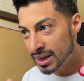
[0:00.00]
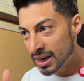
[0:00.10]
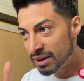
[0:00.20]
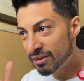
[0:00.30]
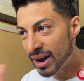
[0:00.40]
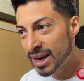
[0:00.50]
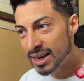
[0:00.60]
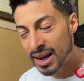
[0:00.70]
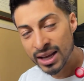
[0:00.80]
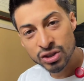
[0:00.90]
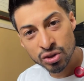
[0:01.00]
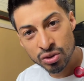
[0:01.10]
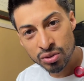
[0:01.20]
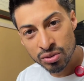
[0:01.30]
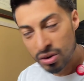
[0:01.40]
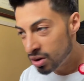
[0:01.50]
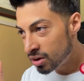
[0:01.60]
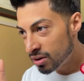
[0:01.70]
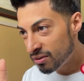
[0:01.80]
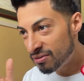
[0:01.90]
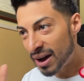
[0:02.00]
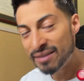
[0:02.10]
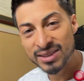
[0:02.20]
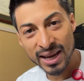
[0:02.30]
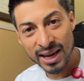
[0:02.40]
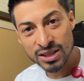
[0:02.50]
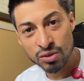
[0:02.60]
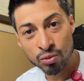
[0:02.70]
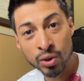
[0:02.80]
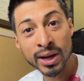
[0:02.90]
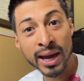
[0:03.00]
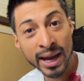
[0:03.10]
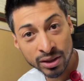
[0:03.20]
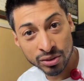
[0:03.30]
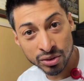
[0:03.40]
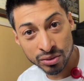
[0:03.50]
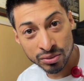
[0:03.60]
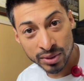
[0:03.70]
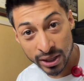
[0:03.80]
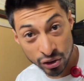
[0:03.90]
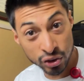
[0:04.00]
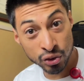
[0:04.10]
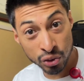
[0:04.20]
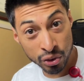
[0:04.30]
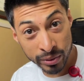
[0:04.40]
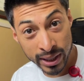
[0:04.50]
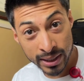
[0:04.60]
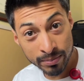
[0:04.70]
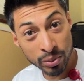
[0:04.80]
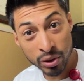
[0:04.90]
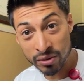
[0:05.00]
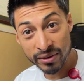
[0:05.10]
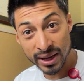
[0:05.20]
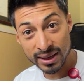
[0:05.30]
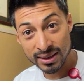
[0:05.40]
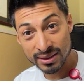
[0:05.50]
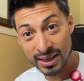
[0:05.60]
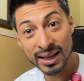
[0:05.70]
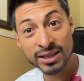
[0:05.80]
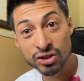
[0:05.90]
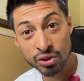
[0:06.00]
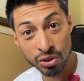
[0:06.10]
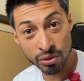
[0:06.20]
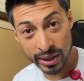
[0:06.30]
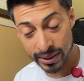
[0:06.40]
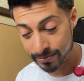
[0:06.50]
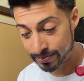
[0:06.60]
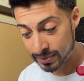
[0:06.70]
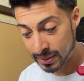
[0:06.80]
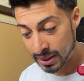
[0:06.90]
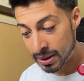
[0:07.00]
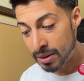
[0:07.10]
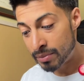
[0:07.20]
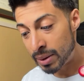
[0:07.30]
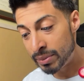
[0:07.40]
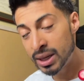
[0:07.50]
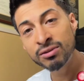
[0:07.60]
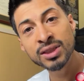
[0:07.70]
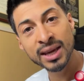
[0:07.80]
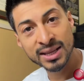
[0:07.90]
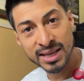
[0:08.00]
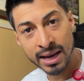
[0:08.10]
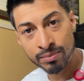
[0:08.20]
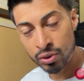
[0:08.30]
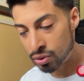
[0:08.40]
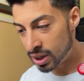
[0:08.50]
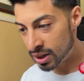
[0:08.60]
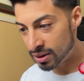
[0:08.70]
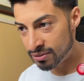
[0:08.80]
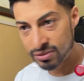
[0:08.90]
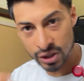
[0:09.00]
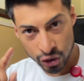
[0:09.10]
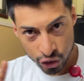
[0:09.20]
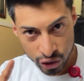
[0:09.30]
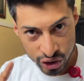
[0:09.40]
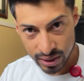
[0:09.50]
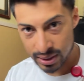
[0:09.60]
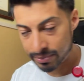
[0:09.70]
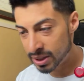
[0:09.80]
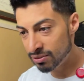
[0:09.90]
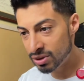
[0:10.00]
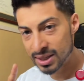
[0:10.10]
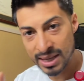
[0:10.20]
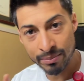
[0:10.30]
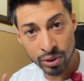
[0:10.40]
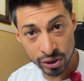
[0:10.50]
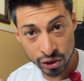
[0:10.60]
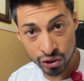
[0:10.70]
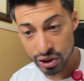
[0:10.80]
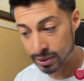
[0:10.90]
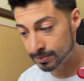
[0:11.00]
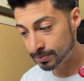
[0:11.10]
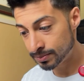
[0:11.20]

if I cannot do 5 days, what can you do? Can you do three? Perfect. Then let's do three. But I'm gonna give you the example of the nutrition. Let me give you the example on nutrition.